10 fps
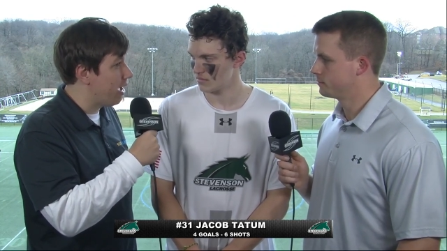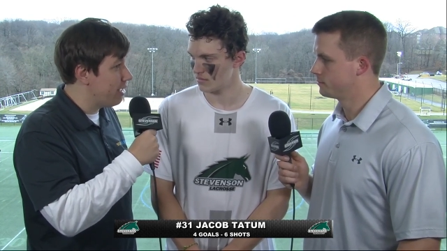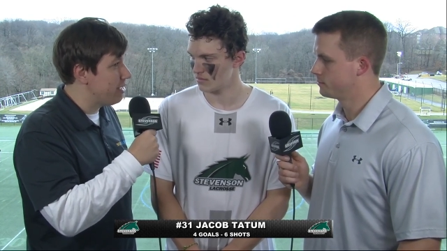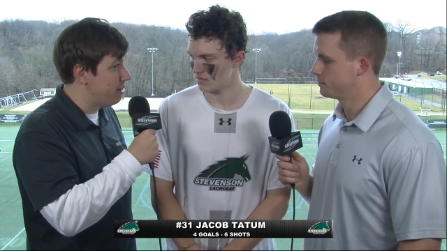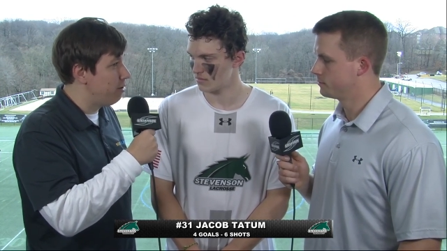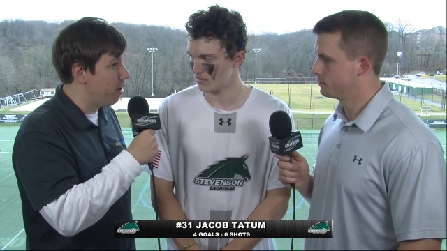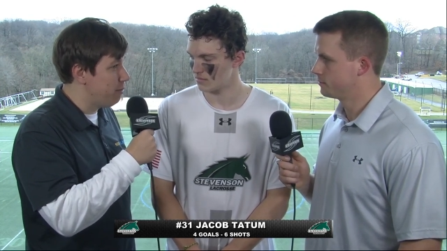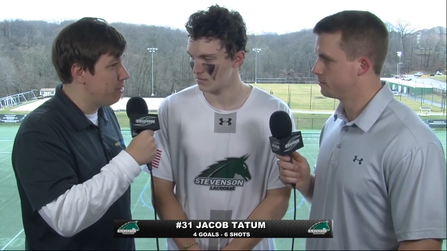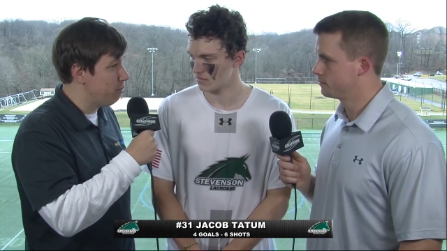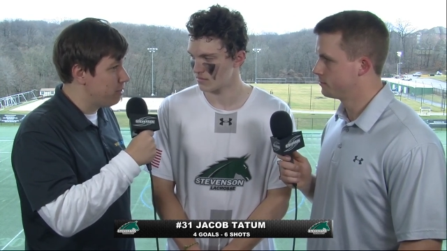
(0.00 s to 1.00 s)
Speaker 1: You know, I'll be
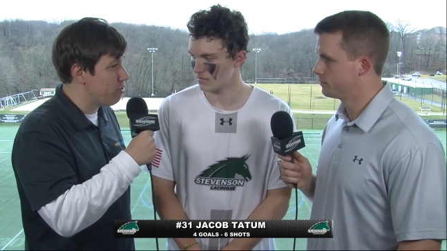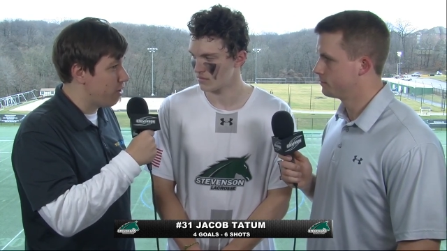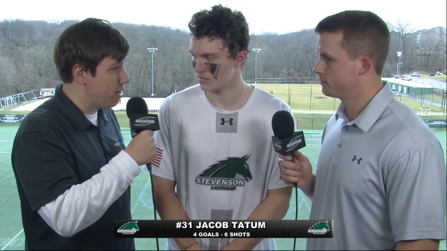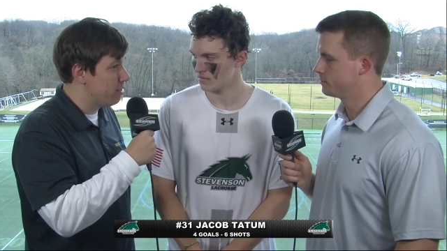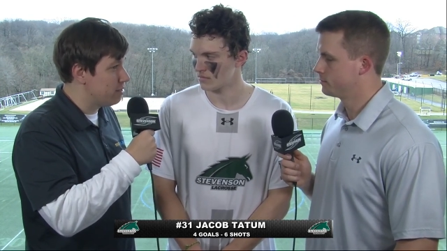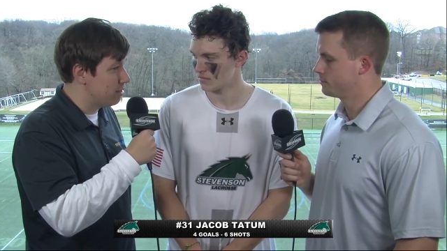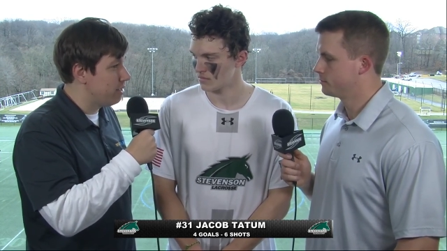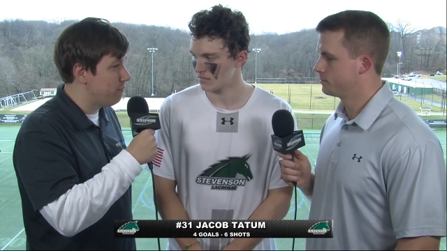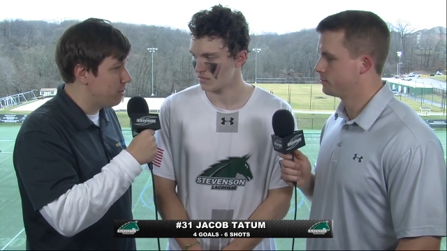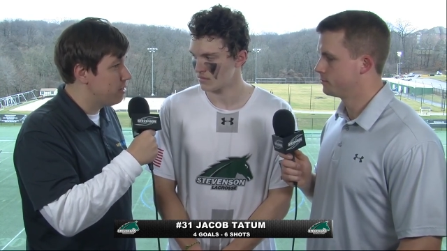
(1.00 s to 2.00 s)
the one to try to, to
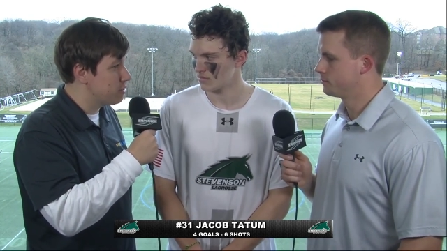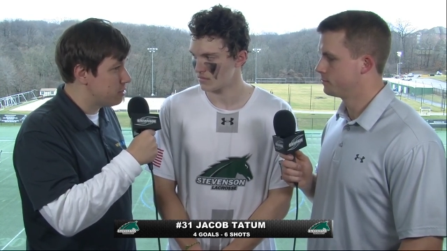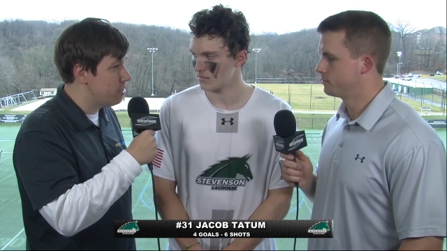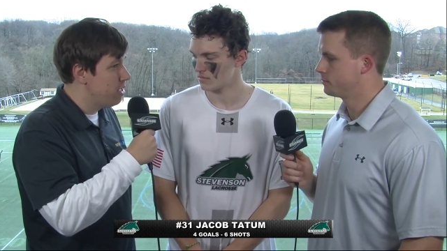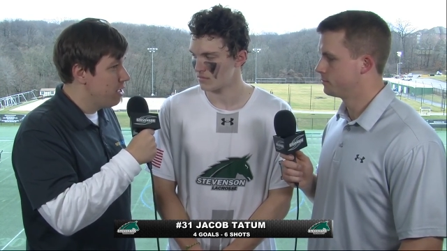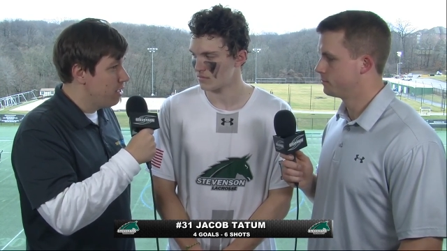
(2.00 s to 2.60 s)
lift us, and